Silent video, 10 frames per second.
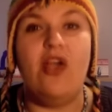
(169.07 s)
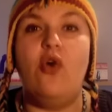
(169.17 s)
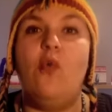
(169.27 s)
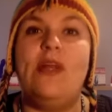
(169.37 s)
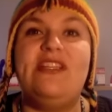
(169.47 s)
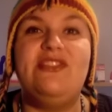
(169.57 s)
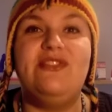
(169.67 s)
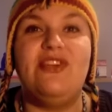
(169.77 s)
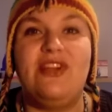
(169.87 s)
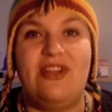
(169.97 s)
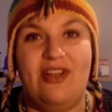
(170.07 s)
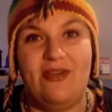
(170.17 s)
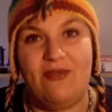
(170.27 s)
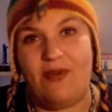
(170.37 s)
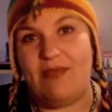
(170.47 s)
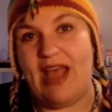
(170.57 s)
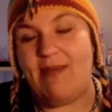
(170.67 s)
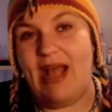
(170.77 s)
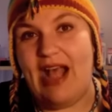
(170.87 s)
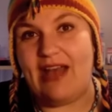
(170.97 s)
what did you learn from that
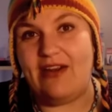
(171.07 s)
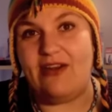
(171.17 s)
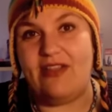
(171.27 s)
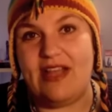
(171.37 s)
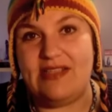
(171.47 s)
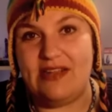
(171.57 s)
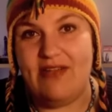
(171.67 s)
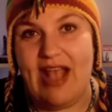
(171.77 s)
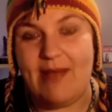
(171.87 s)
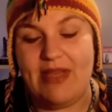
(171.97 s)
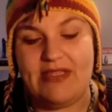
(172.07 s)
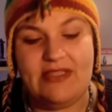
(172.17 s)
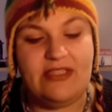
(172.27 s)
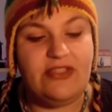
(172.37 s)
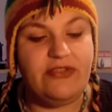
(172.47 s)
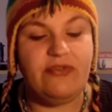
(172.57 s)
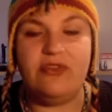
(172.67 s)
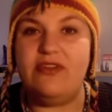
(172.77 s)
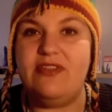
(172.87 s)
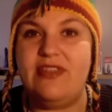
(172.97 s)
pattern or that set of habits? Did you
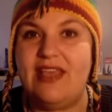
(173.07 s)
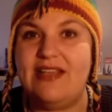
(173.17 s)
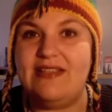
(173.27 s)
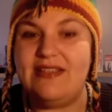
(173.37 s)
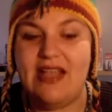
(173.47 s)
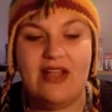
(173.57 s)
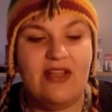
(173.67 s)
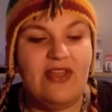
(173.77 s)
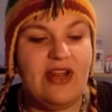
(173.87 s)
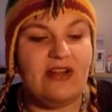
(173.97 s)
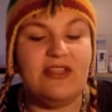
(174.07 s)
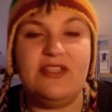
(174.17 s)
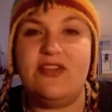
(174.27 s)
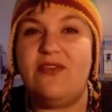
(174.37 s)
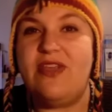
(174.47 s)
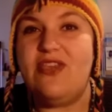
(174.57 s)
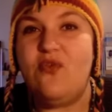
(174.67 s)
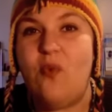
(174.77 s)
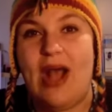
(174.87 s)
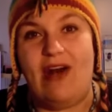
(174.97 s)
learn things that are serving you
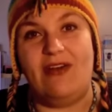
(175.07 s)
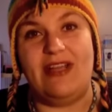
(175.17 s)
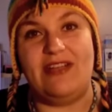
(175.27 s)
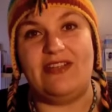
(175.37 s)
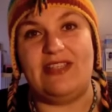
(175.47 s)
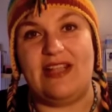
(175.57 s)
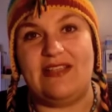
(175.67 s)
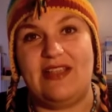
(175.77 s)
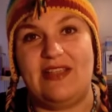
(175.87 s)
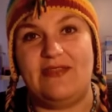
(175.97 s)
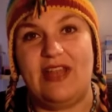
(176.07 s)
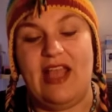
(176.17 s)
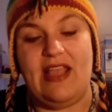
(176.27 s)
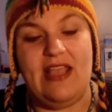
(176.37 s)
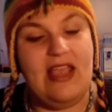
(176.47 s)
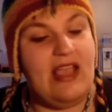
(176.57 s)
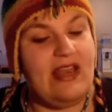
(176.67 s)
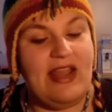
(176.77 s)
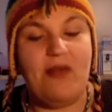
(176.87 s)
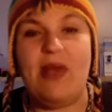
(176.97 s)
well in your sex life today?
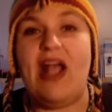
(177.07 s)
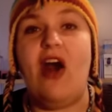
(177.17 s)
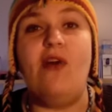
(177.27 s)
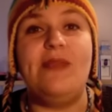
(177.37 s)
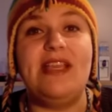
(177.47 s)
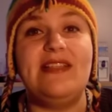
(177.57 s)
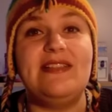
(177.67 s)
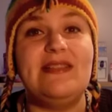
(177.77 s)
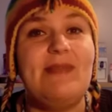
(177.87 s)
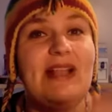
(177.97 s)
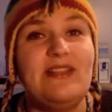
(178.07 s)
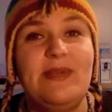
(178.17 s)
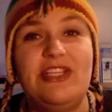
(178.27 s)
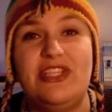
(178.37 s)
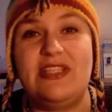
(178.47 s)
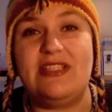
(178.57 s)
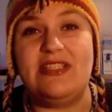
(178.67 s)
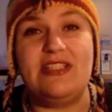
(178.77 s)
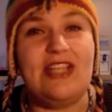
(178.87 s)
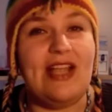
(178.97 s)
Now, by all means, masturbation,
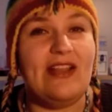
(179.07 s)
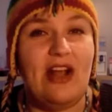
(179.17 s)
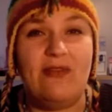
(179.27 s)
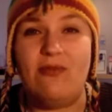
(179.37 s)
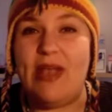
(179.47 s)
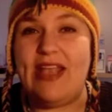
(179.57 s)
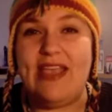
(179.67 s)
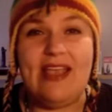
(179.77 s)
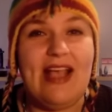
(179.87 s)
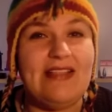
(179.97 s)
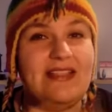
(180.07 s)
jacking off, wanking has